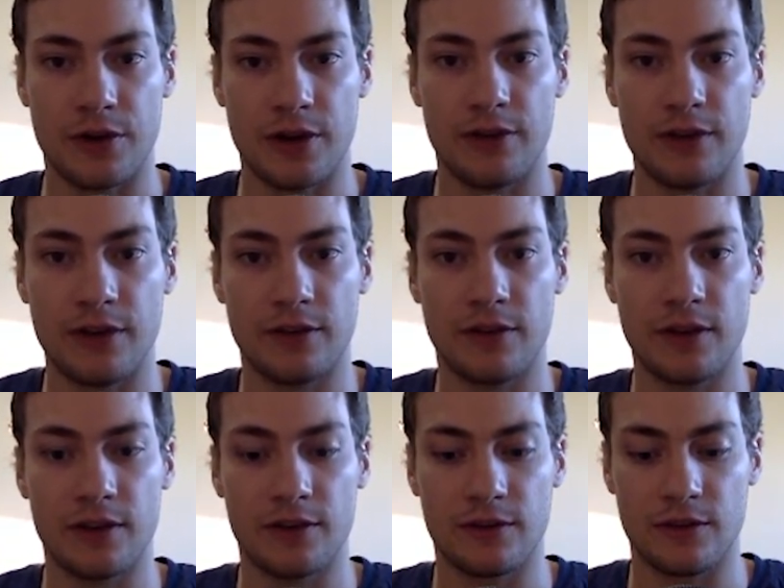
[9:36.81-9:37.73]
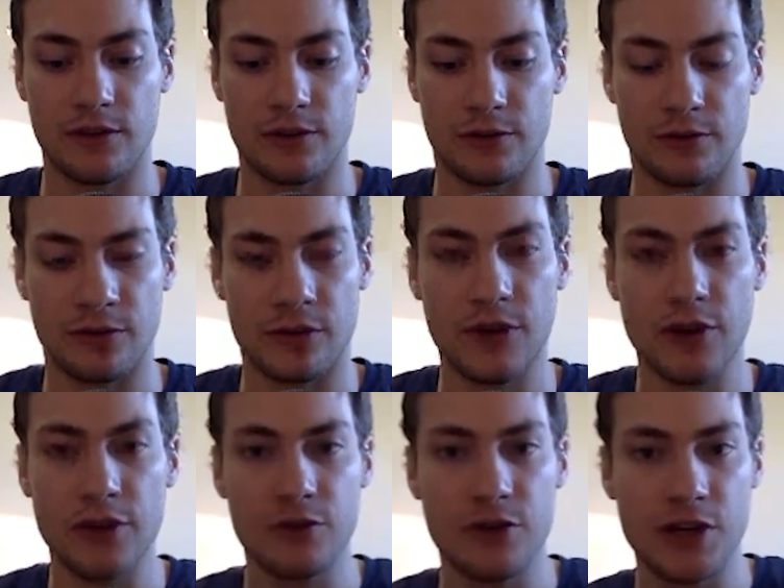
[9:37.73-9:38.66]
It's it's this very
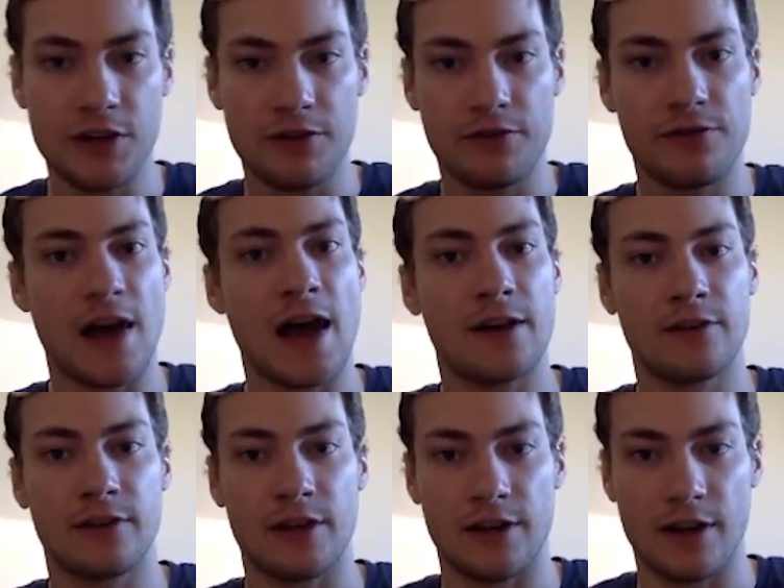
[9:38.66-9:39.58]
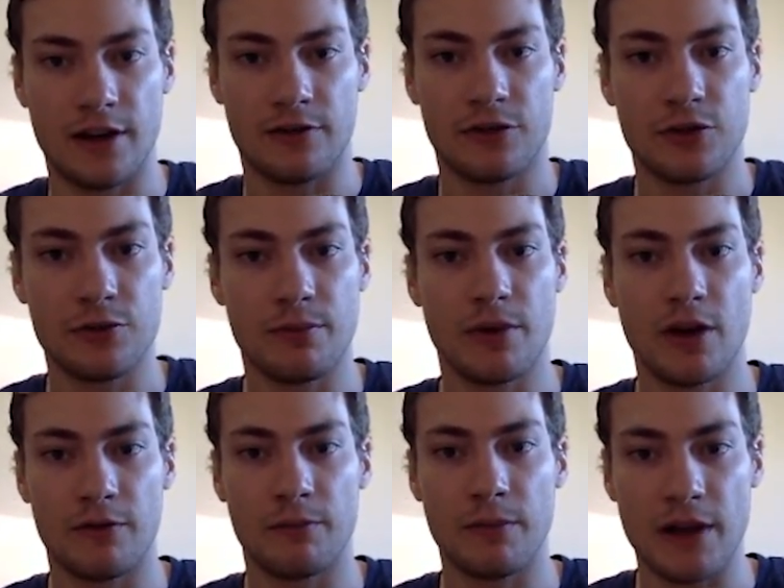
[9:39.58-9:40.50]
unique facet of hum of